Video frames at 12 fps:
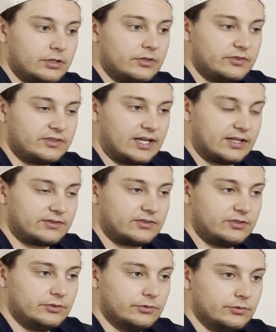stats
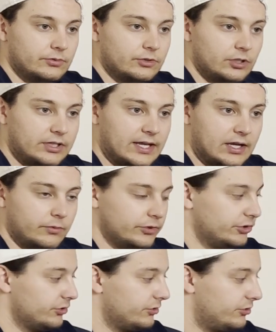to look at when
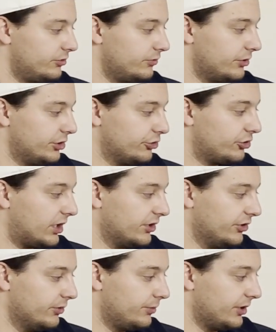you're trying to
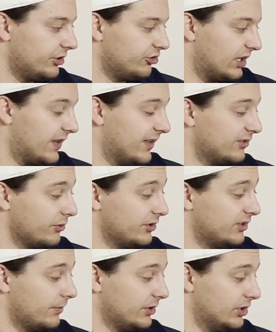do prediction, and that's only
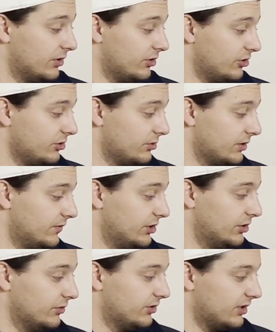something you can do if you
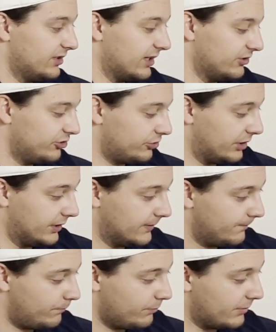use a test train
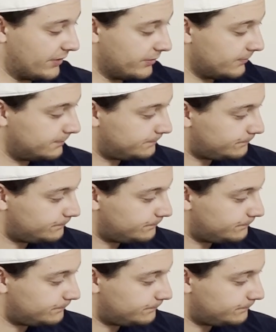method.